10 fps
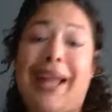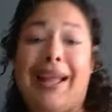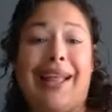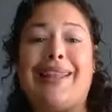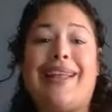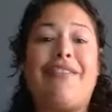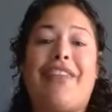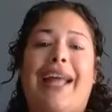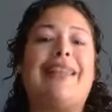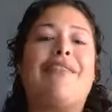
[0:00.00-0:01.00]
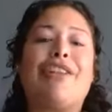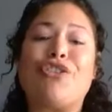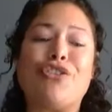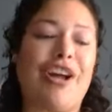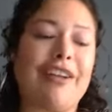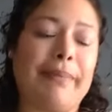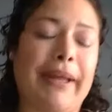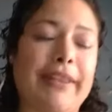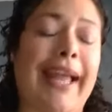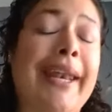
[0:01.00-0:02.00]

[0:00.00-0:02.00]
I love that you talked about that,